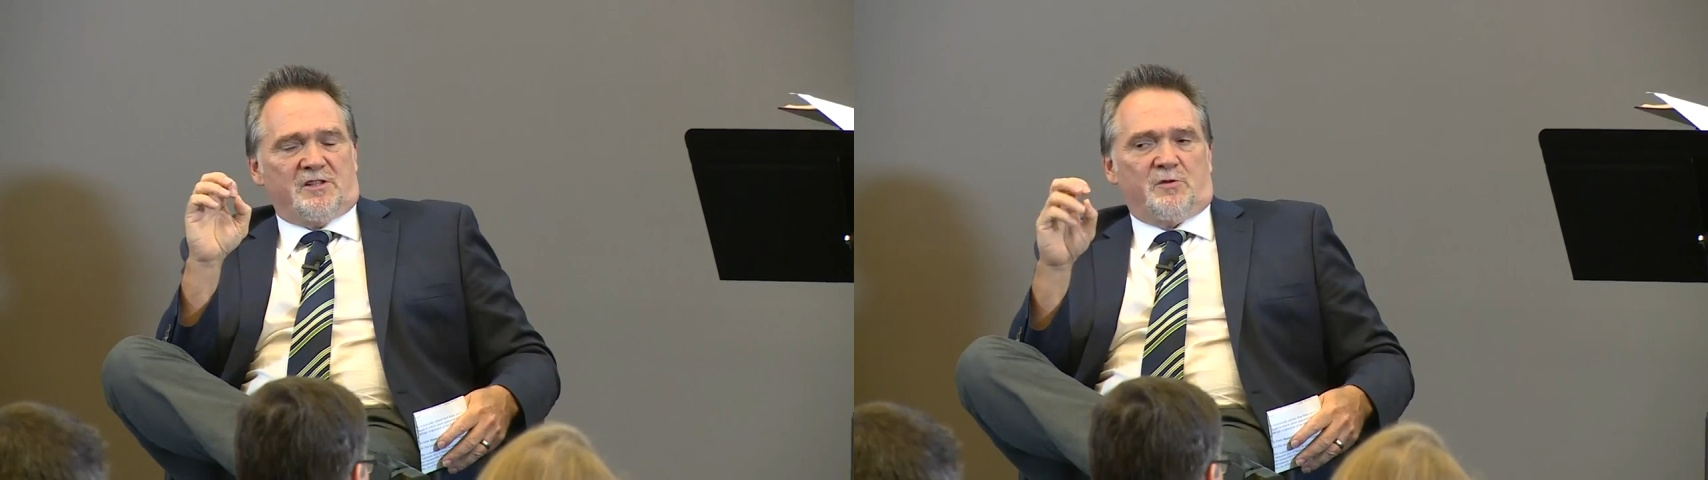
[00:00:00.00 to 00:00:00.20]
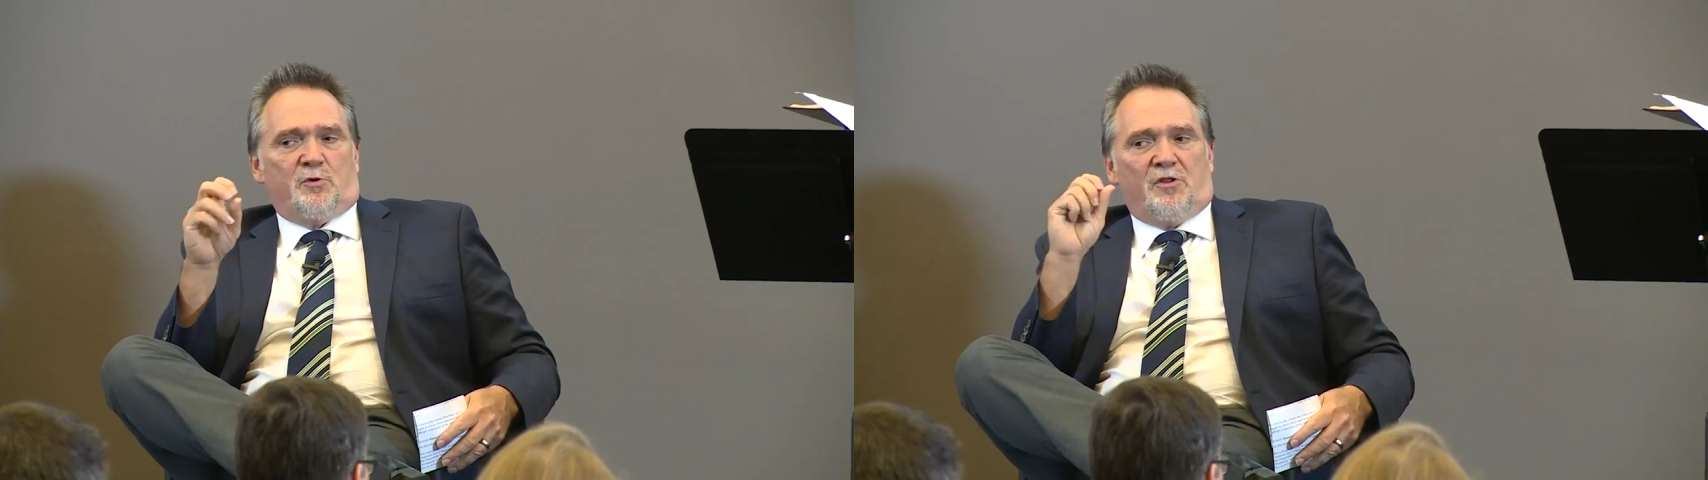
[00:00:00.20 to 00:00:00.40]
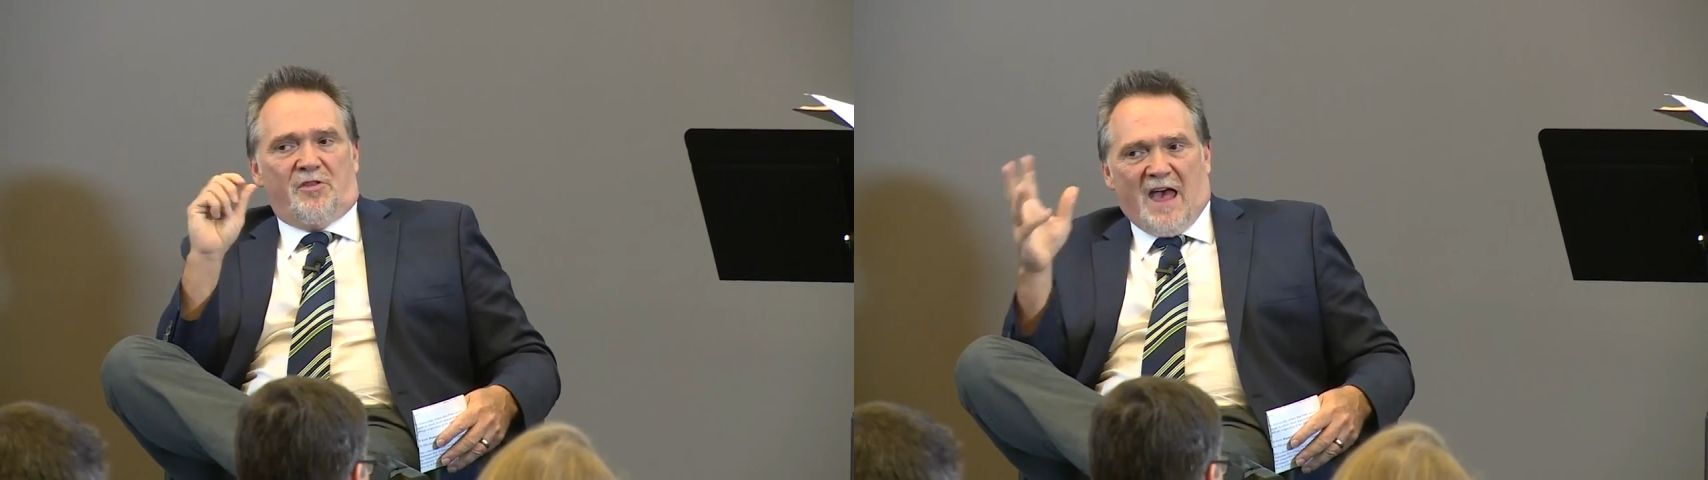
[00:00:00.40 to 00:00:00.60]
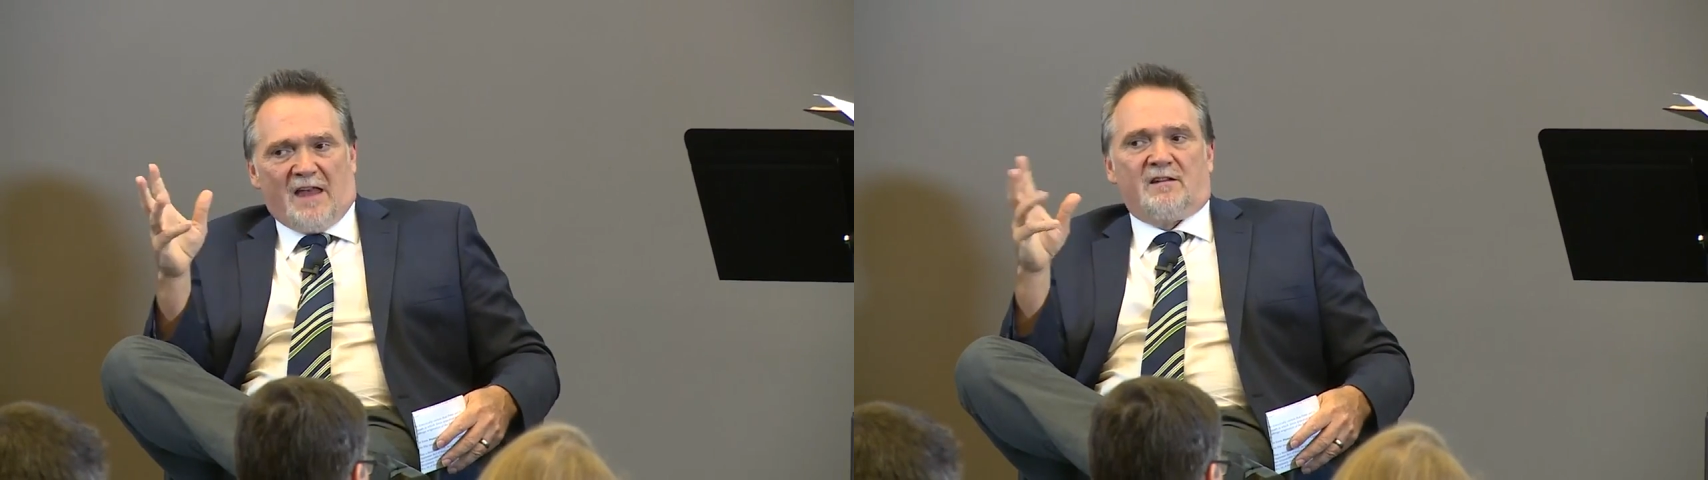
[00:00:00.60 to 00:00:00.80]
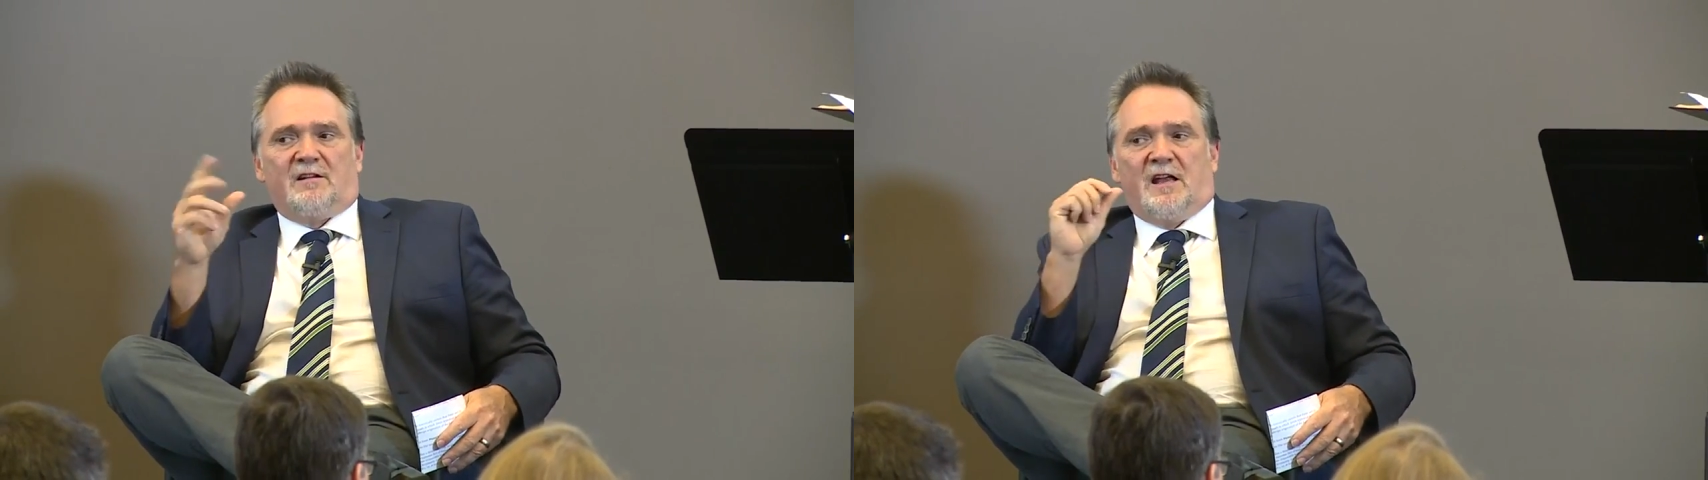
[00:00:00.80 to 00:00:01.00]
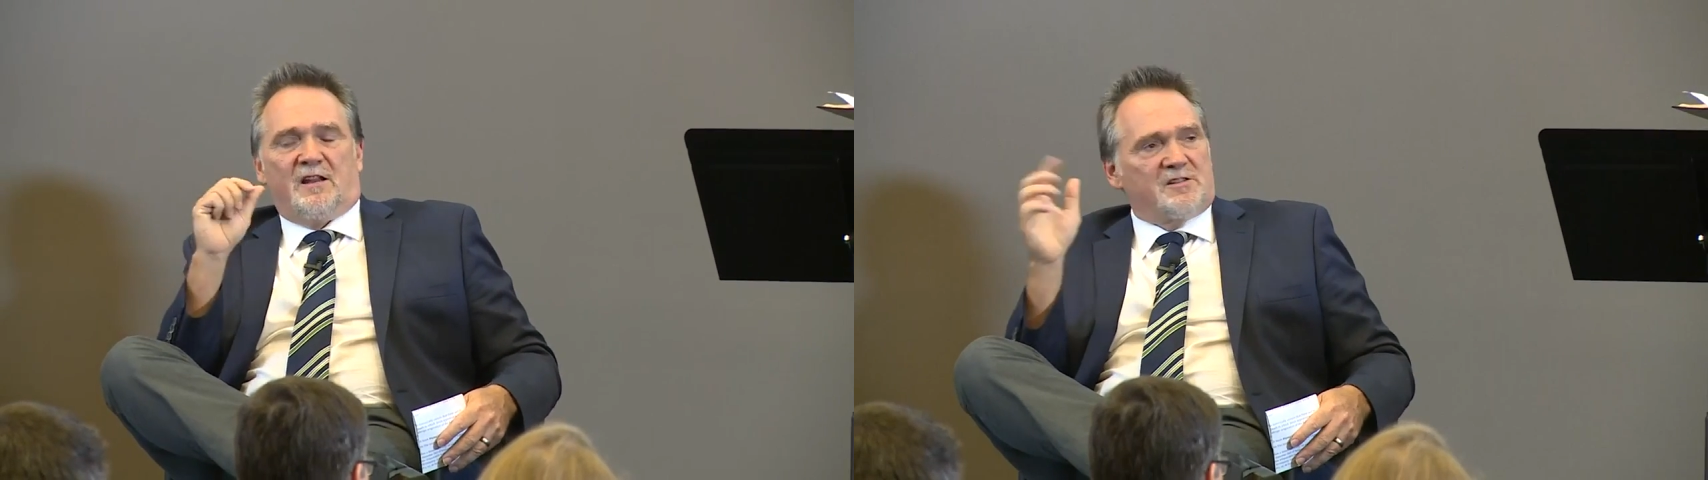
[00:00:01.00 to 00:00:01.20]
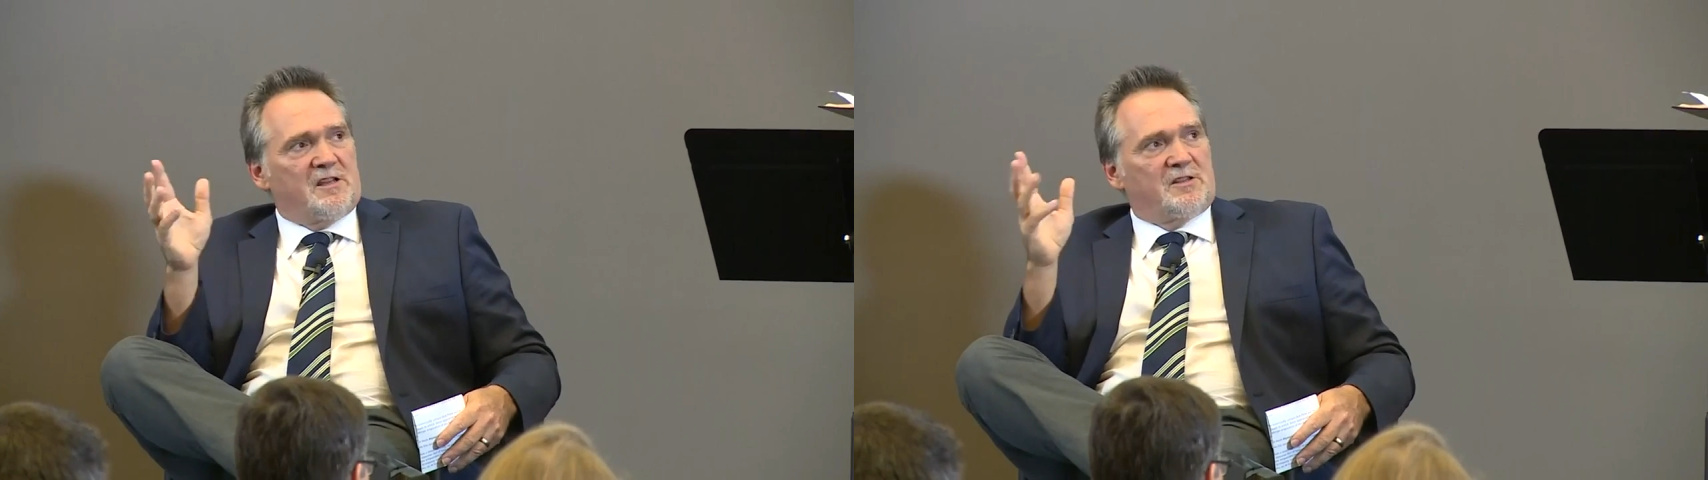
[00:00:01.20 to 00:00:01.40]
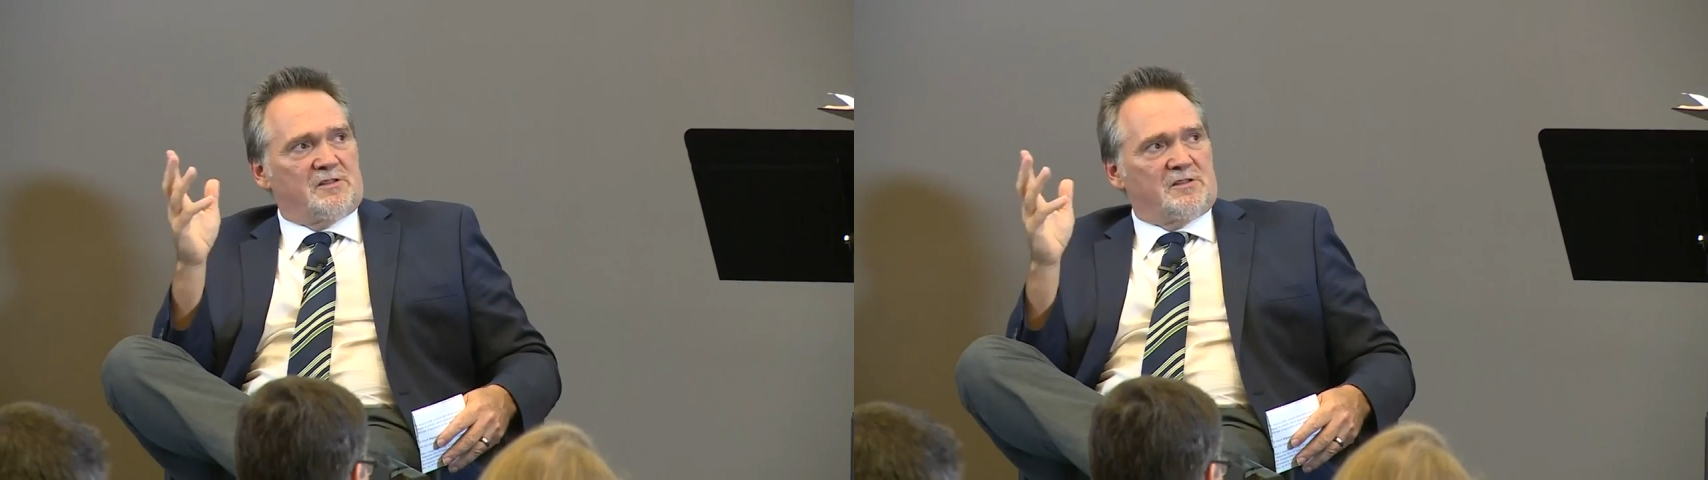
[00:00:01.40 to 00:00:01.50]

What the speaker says: It's a word "that," and it's